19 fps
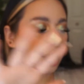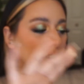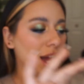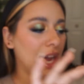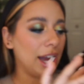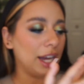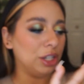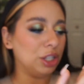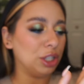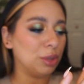
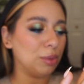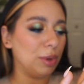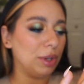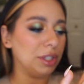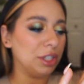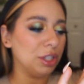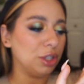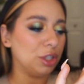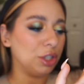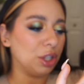I just
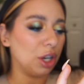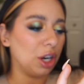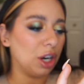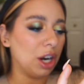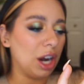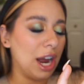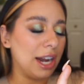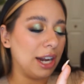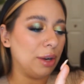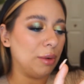wasn't sure.
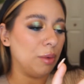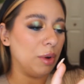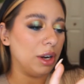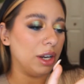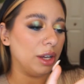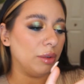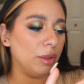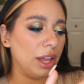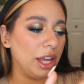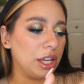I didn't want
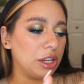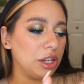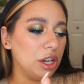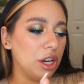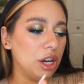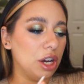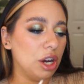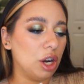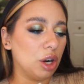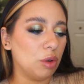to like
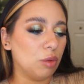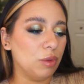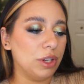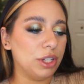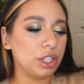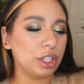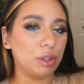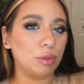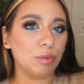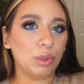
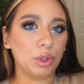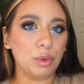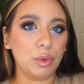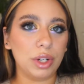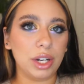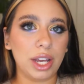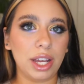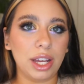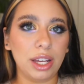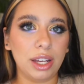risk
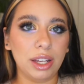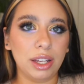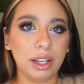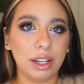ruining,